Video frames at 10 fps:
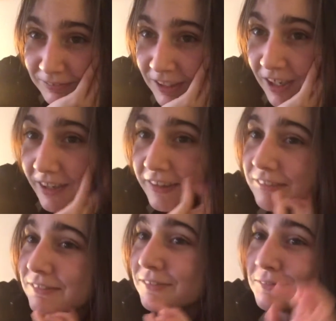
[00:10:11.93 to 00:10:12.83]
God,
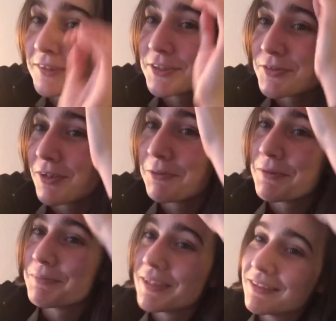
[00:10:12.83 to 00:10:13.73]
what is wrong with me?